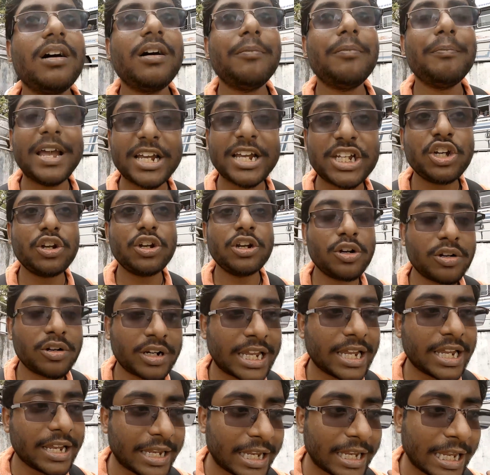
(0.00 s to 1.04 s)
Make sure you
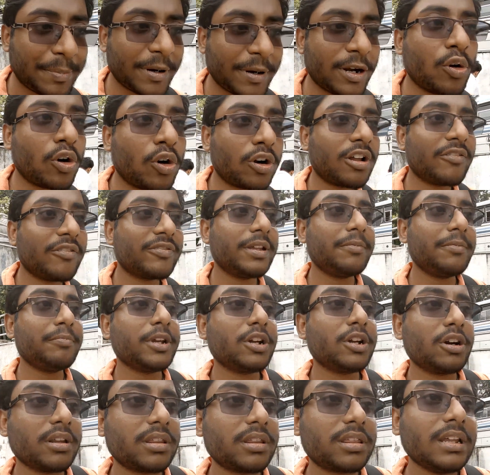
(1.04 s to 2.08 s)
keep a note of them,
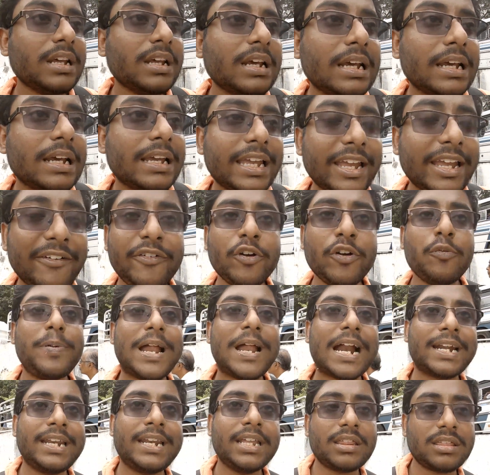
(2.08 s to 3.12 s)
because if you
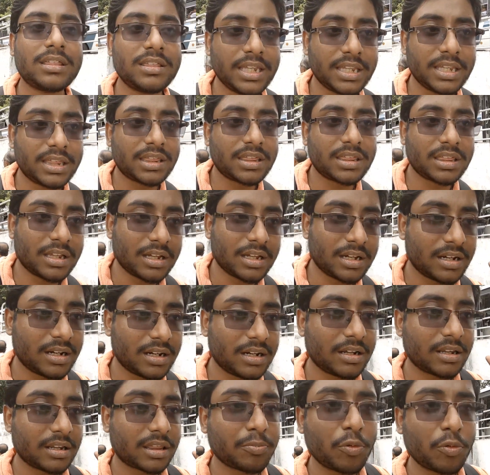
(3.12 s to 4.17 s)
practice these
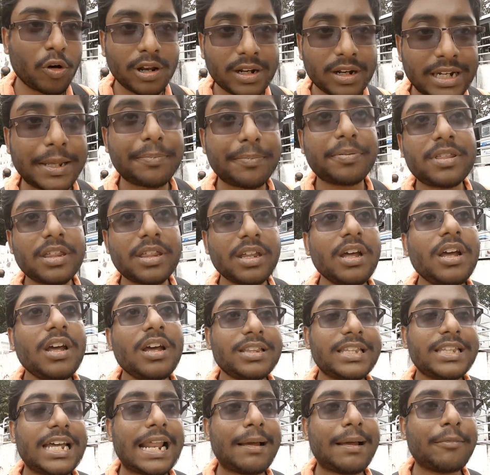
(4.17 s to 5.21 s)
small tips
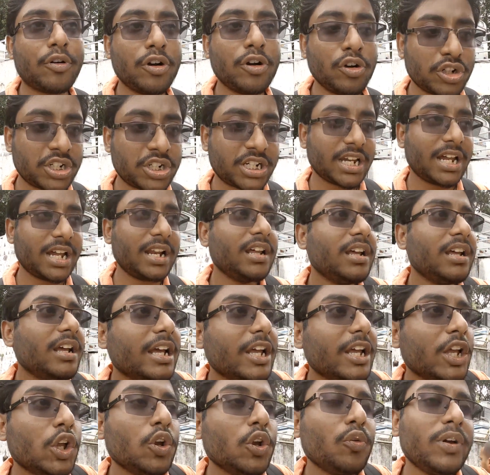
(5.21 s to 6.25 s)
that I am going to share,
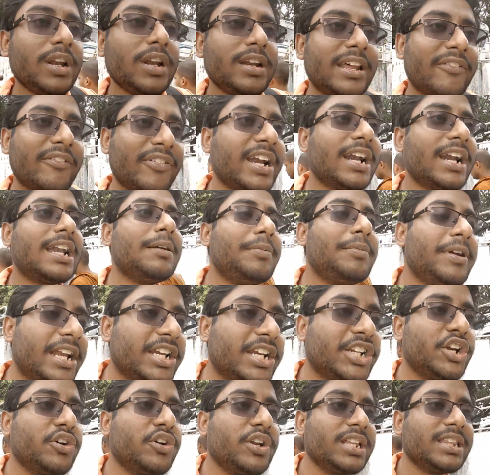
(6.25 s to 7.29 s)
you will definitely be
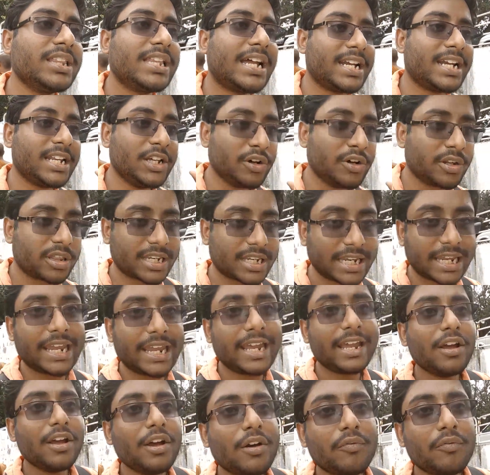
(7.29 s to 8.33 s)
ensuring that your stay
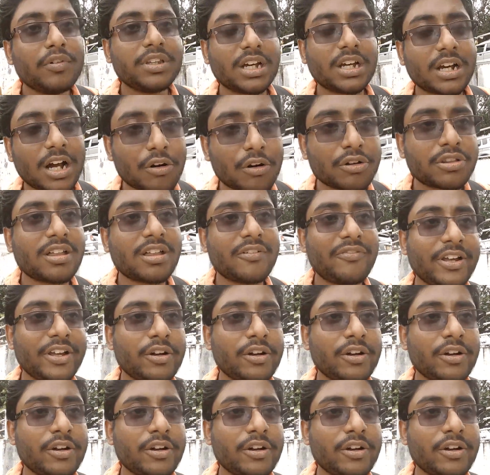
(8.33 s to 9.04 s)
with a couchsurfing